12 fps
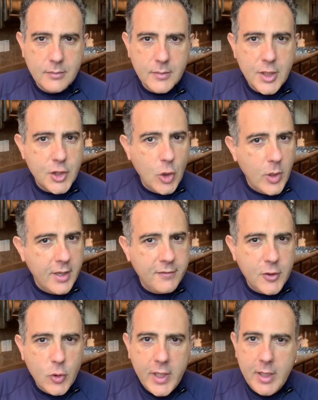So if
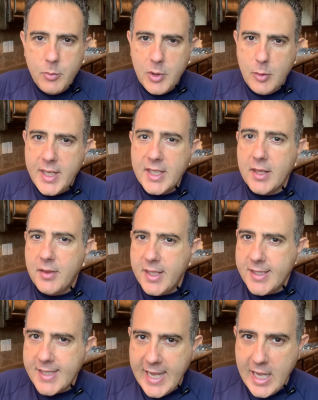you implement
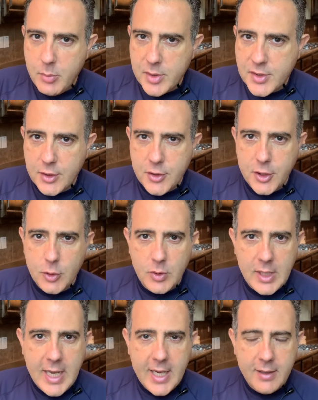these habits into your
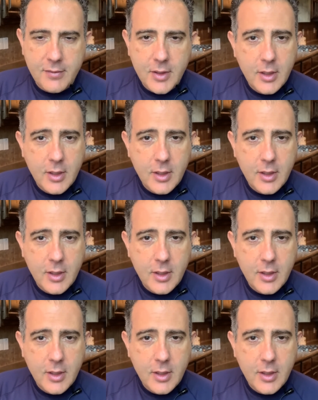life,